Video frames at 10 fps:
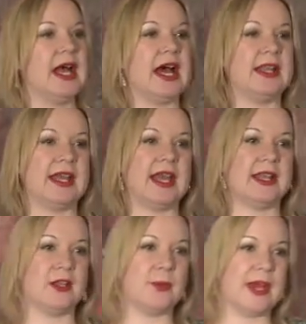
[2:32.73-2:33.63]
and then
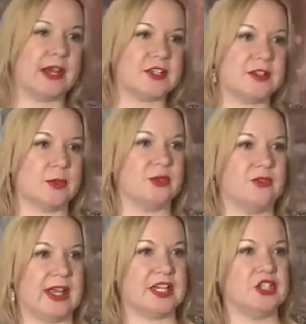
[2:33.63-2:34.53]
in personal and
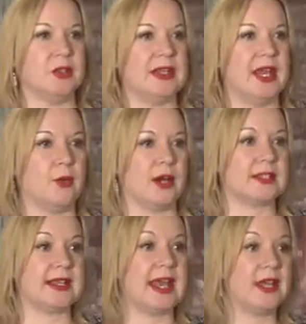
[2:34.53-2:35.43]
professional
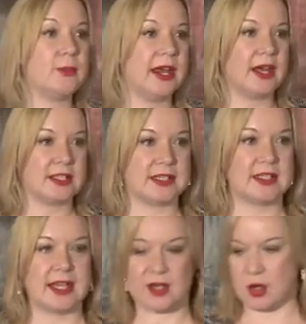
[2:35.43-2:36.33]
networks, in
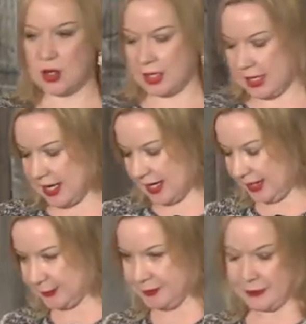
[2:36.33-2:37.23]
person and online.